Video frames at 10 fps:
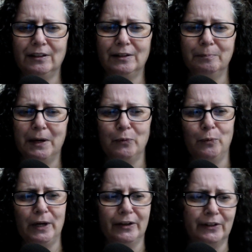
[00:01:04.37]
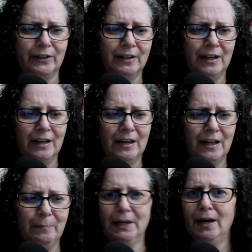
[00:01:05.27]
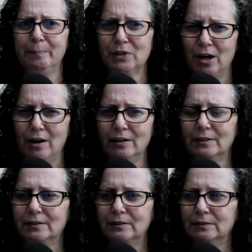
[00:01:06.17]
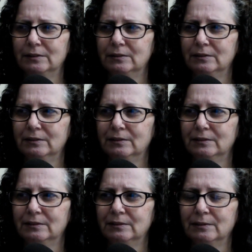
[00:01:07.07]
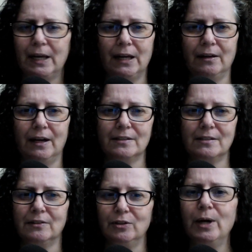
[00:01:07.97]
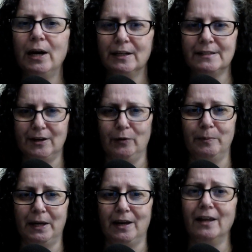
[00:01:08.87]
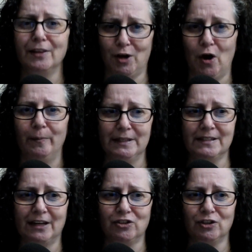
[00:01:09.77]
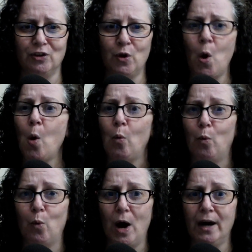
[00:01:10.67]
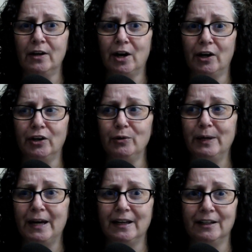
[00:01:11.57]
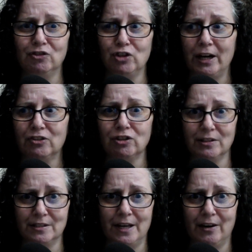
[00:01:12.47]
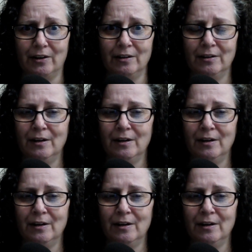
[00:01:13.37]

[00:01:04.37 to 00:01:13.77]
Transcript: in my wiener. Hit me up, doc. Okay, guys, you got to tell me in the comment section why are you getting injections there?